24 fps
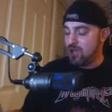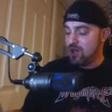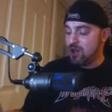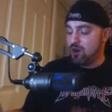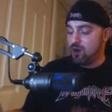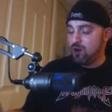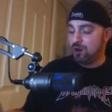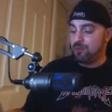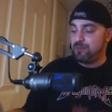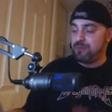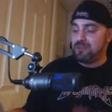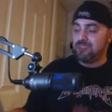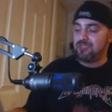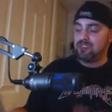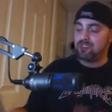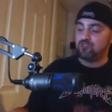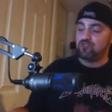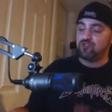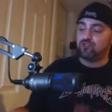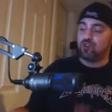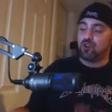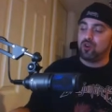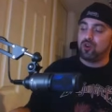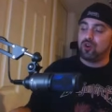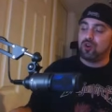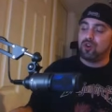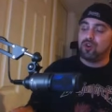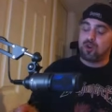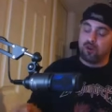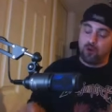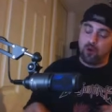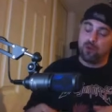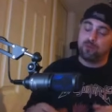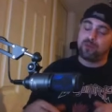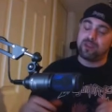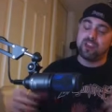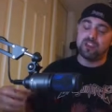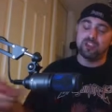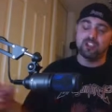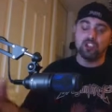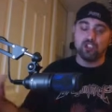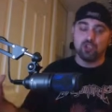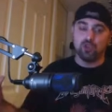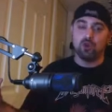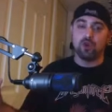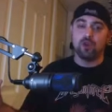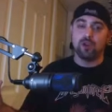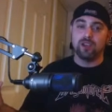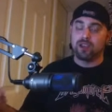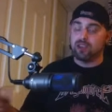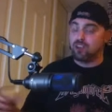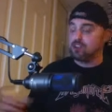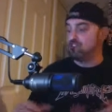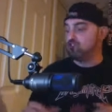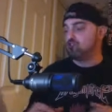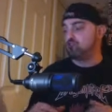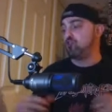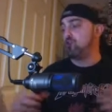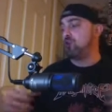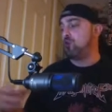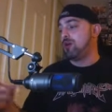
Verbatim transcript: Hope you, enjoy, uh, hope you enjoyed and